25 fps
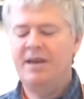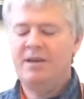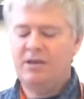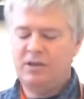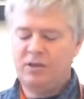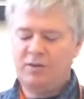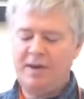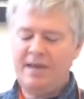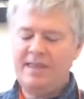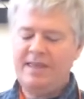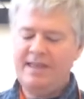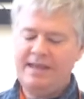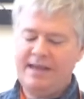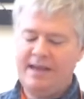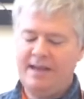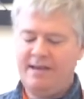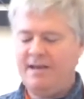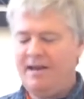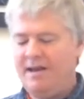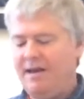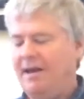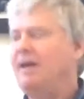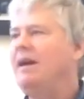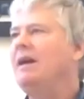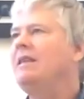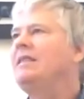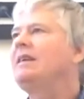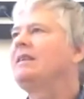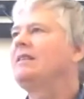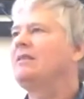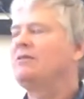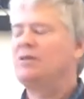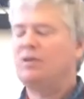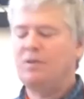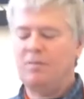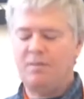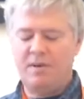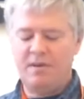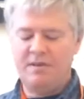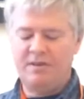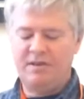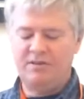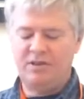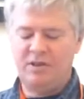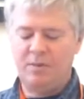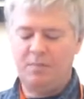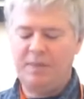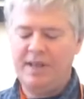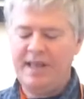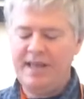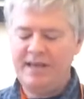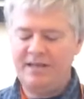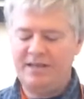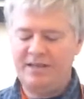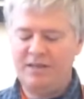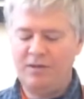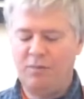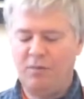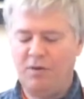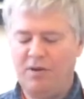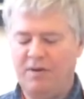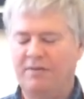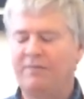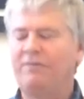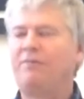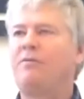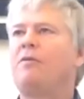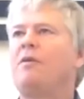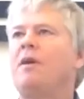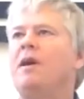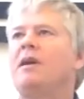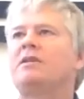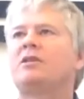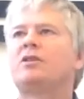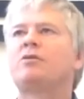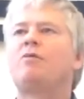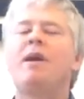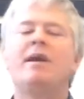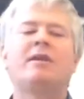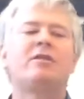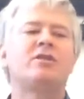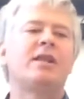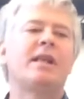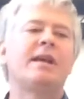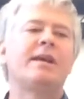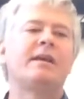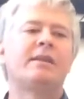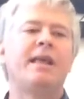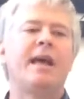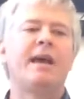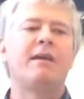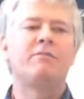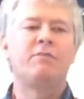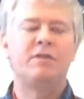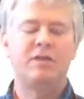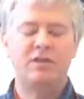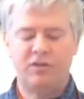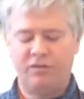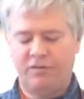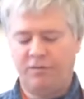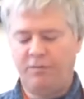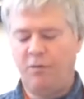So I think there's a place in the world for a Scratch-like language